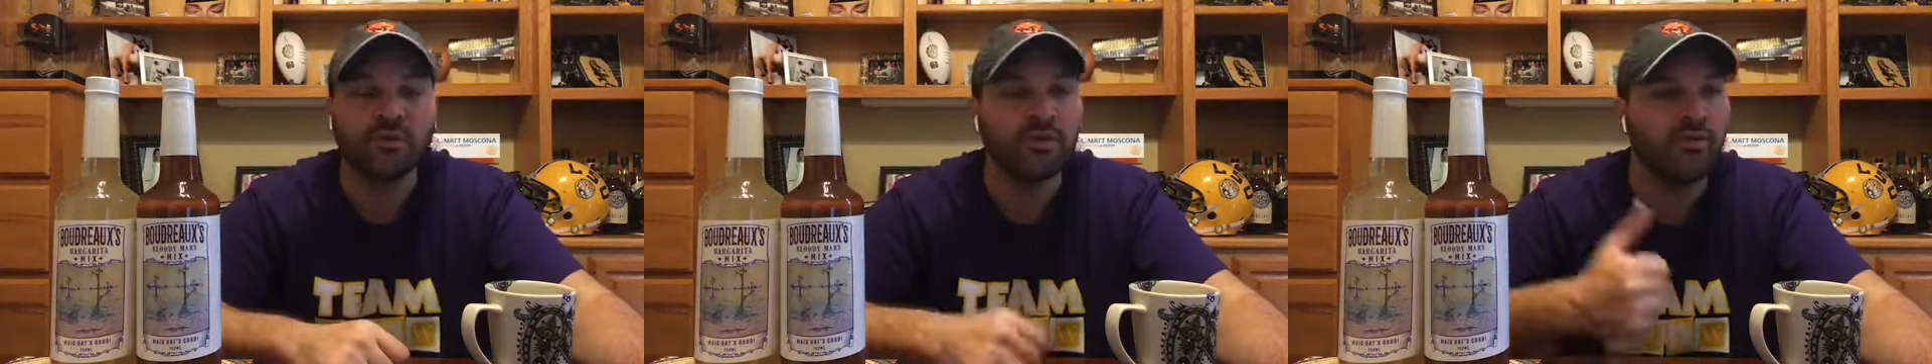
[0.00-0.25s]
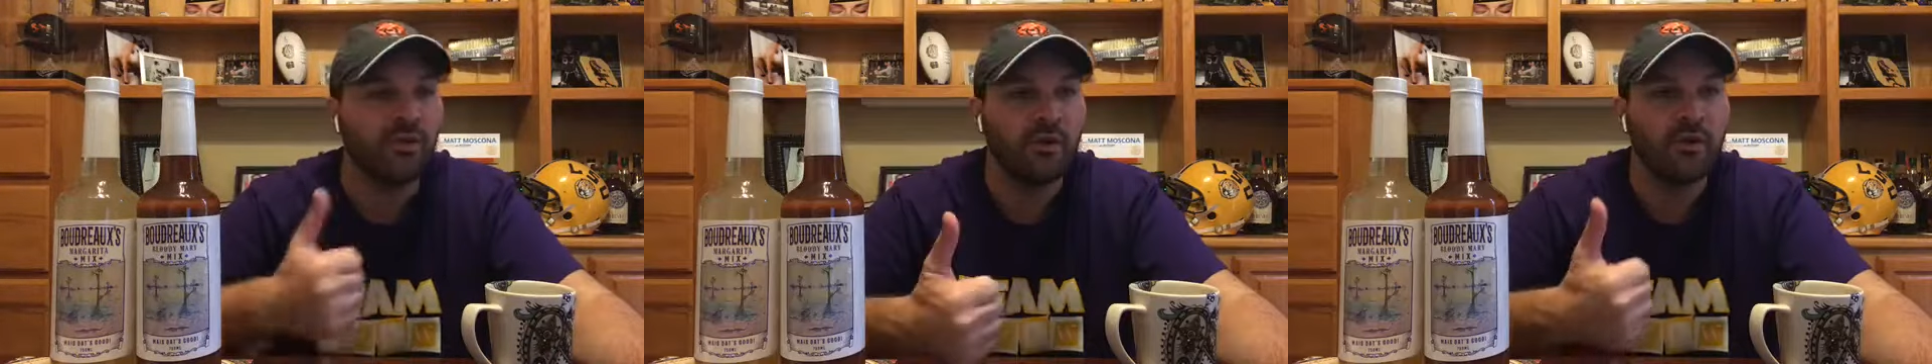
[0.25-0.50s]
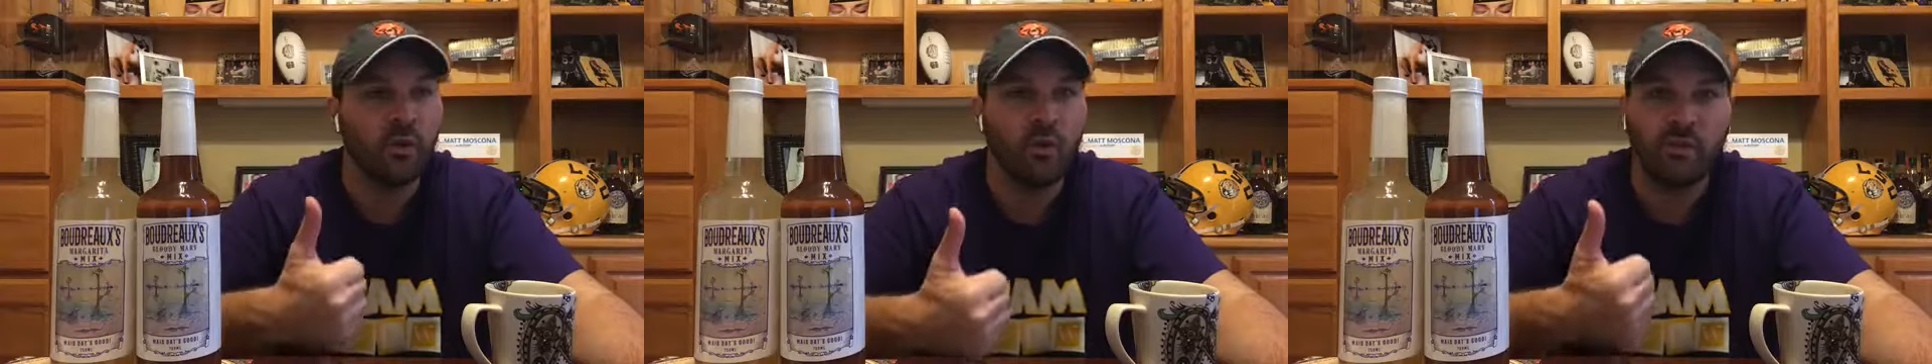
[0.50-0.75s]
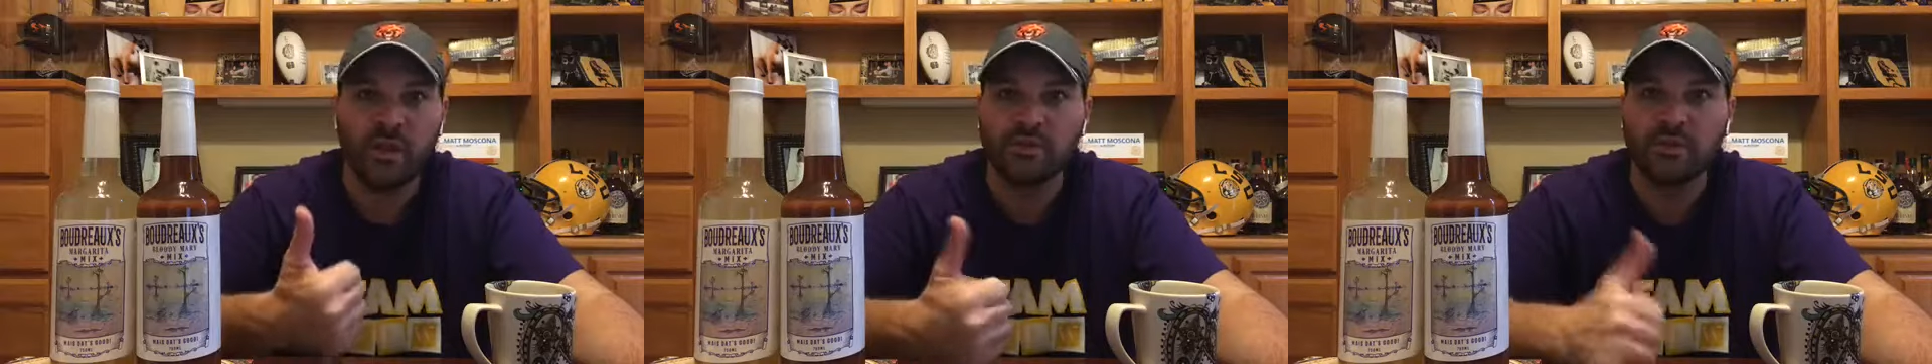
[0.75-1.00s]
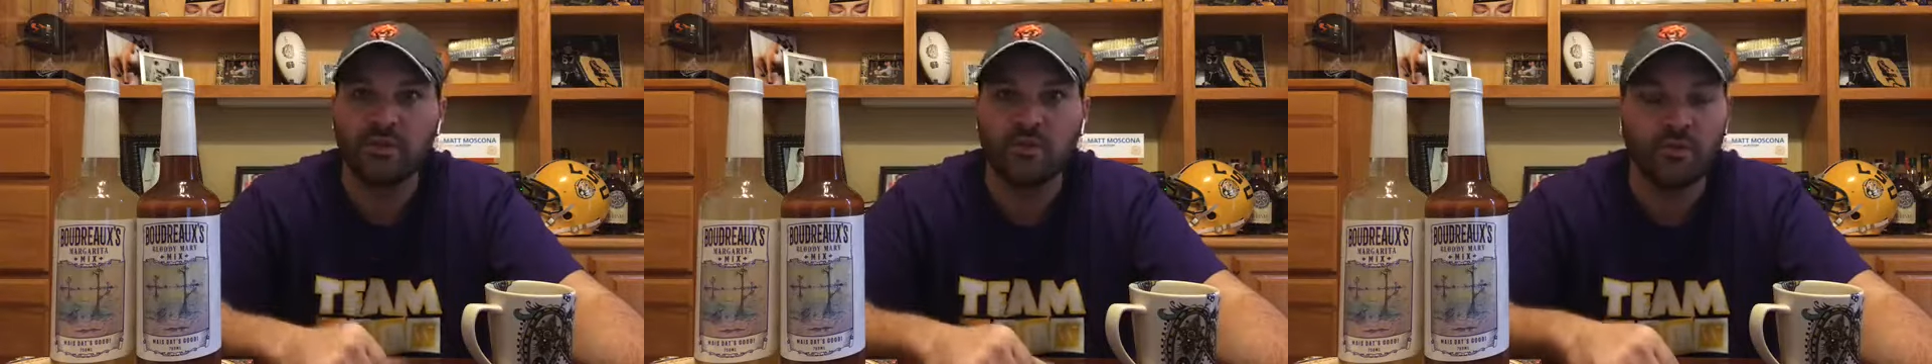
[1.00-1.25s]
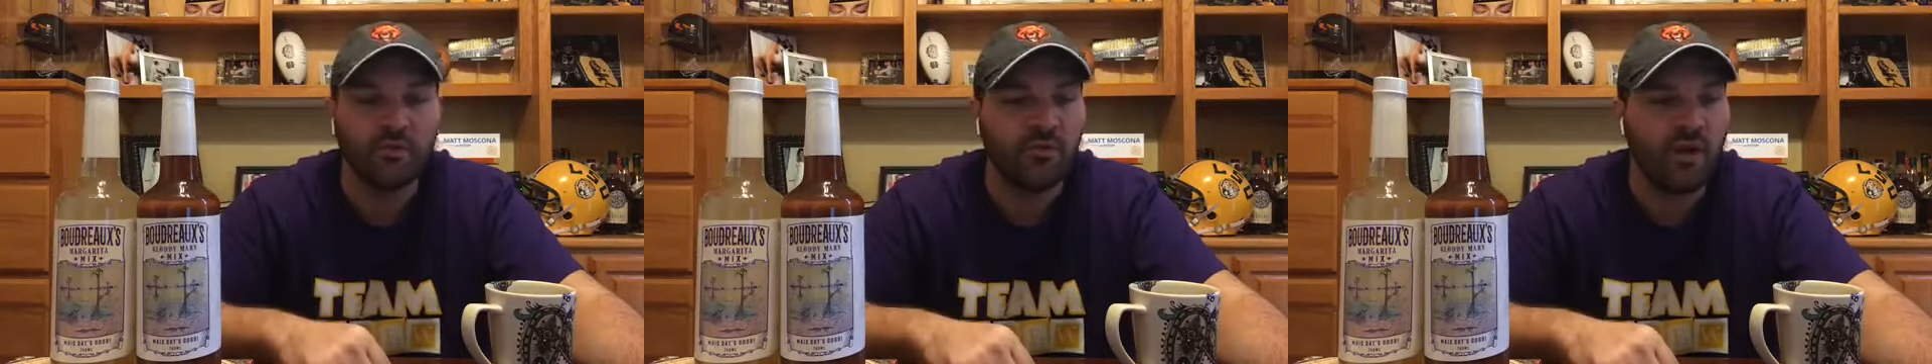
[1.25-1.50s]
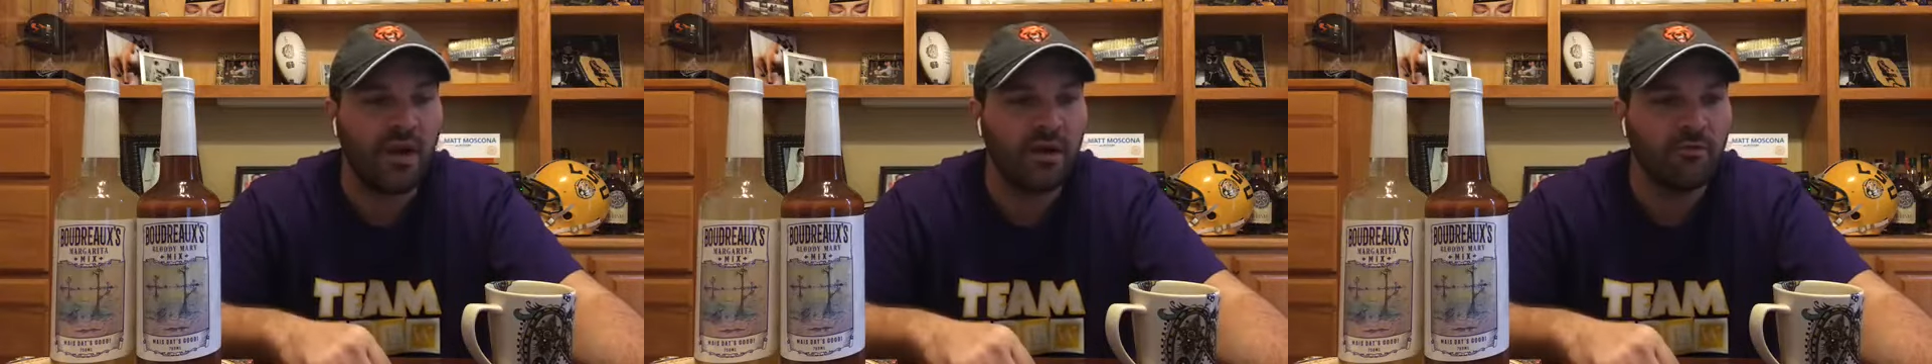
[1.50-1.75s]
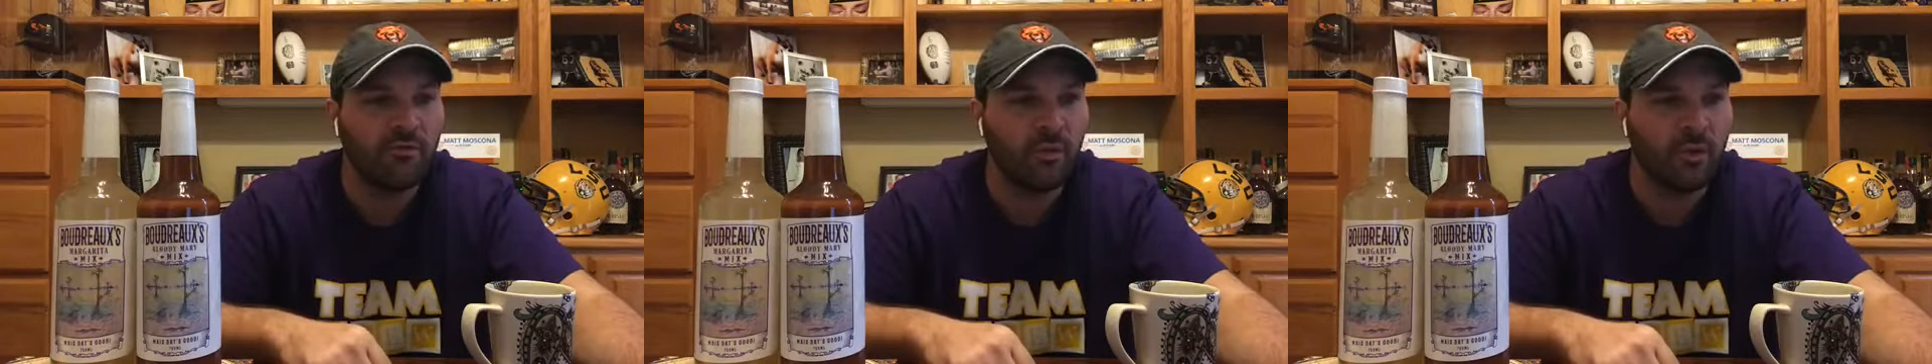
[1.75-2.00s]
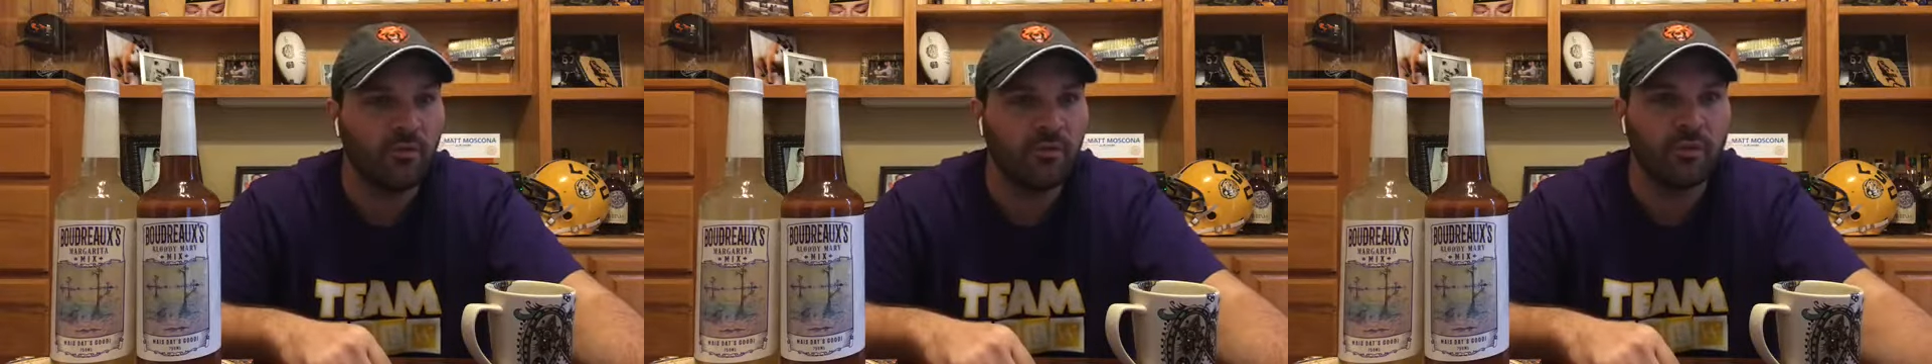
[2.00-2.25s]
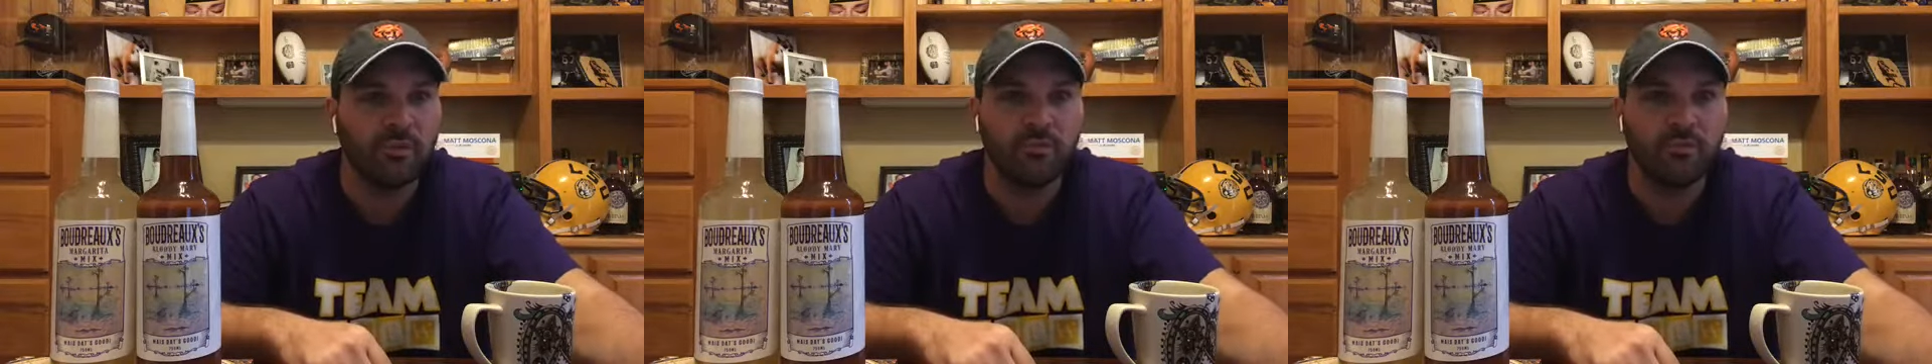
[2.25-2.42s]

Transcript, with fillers: So very cool. Thanks to 225 for, uh, for,